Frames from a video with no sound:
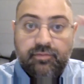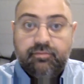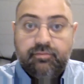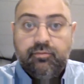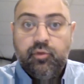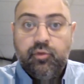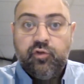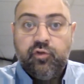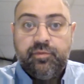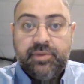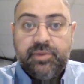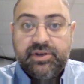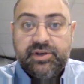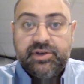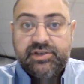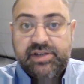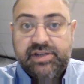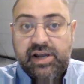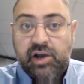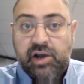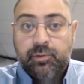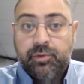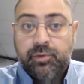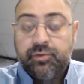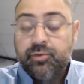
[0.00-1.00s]
movement
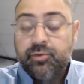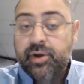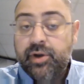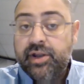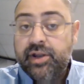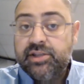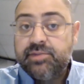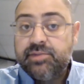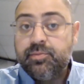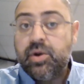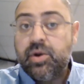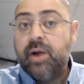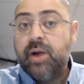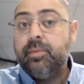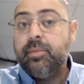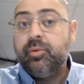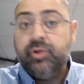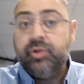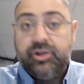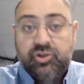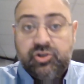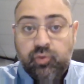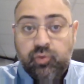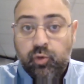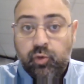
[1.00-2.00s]
down with rates
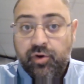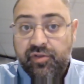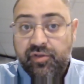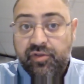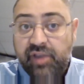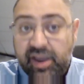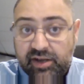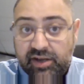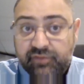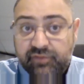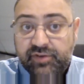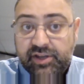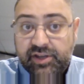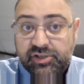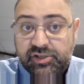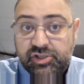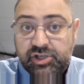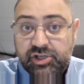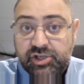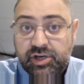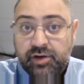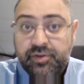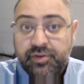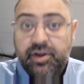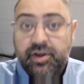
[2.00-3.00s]
probably toward the end of next year.